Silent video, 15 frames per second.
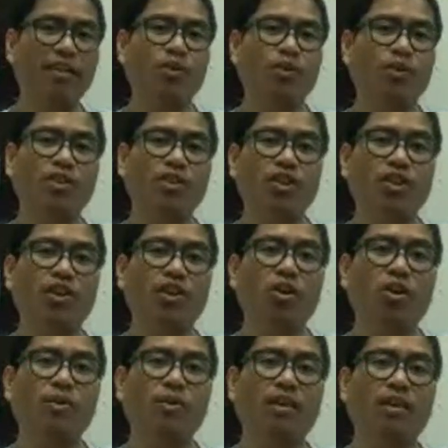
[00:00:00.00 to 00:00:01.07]
So engineering
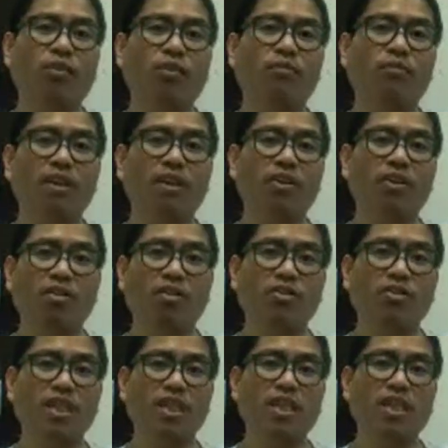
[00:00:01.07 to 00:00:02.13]
always involves
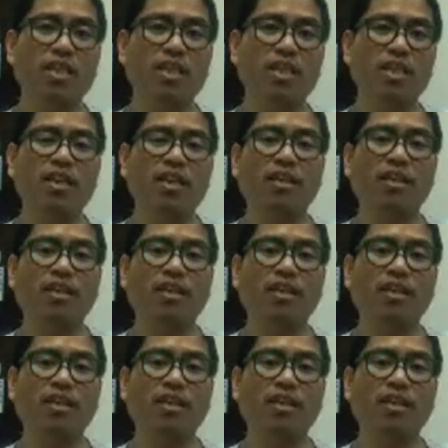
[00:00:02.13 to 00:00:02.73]
technology,